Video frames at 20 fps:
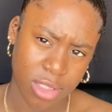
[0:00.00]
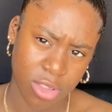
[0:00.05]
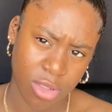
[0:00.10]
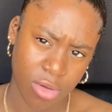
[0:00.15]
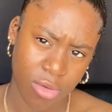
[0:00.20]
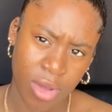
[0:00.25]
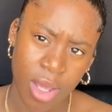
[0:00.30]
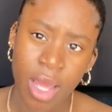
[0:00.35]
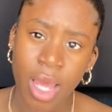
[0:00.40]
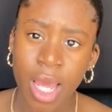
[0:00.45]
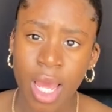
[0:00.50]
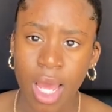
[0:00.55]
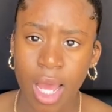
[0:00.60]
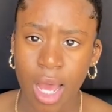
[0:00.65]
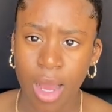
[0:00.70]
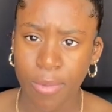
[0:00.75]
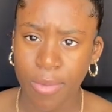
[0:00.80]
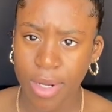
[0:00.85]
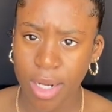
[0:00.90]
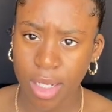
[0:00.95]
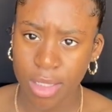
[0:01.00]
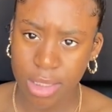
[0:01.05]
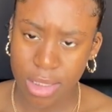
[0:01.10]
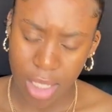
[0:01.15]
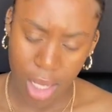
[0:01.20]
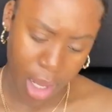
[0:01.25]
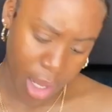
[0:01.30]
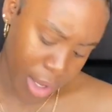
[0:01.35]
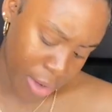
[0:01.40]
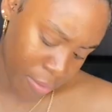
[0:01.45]
So I went
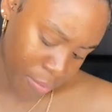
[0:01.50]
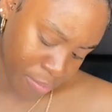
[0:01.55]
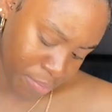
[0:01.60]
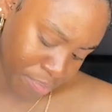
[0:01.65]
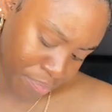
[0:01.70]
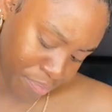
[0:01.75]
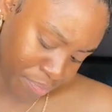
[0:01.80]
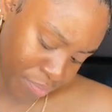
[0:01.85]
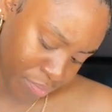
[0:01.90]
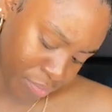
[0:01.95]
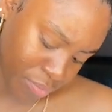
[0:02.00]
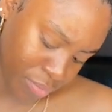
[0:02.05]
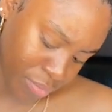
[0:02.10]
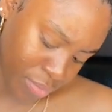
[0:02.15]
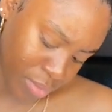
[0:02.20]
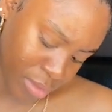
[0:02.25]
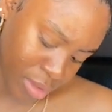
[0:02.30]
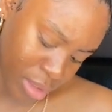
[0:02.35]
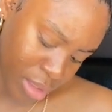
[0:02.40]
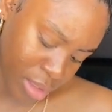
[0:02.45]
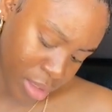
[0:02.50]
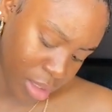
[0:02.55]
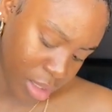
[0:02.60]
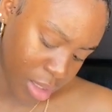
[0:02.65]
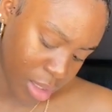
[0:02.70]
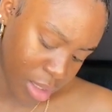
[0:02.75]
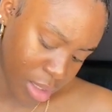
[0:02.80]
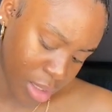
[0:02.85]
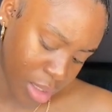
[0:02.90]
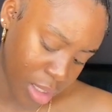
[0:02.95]
outside
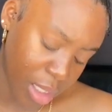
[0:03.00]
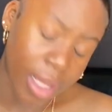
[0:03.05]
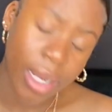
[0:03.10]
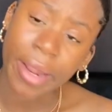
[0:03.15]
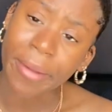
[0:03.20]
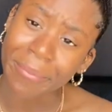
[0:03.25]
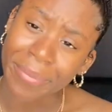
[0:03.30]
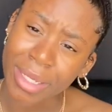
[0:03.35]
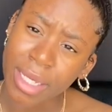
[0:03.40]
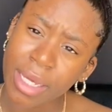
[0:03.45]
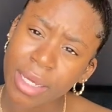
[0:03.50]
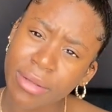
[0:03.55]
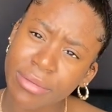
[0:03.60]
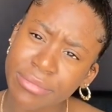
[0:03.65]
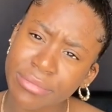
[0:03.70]
and I beat